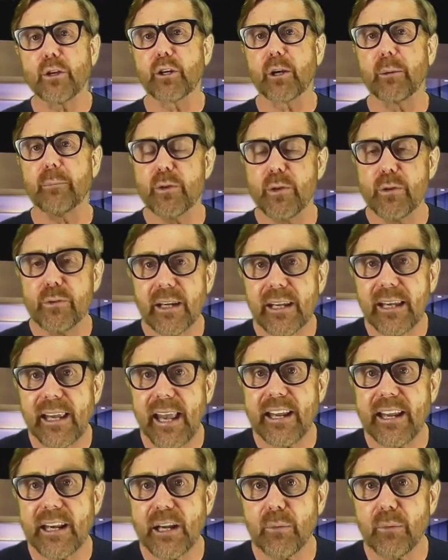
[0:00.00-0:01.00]
you're
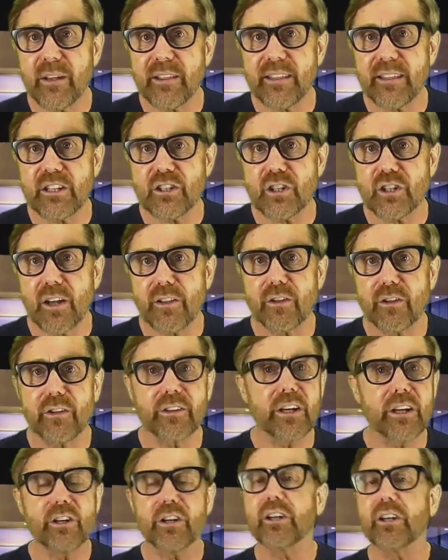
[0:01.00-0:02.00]
communicating with each
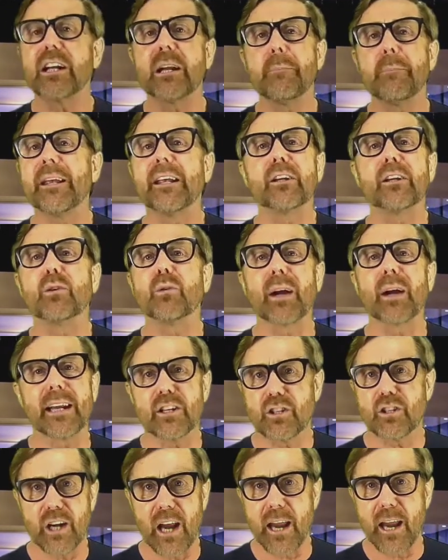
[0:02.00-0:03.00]
other, then you're going to be in
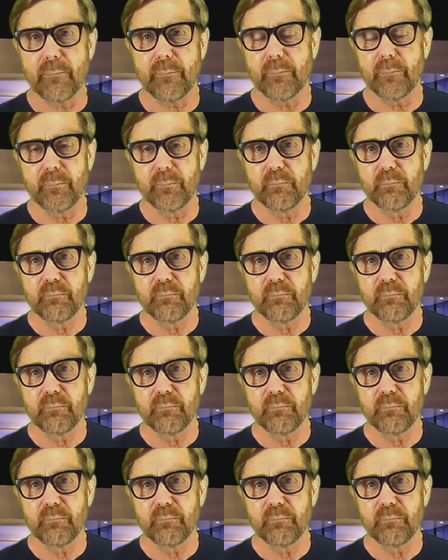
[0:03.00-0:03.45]
great shape.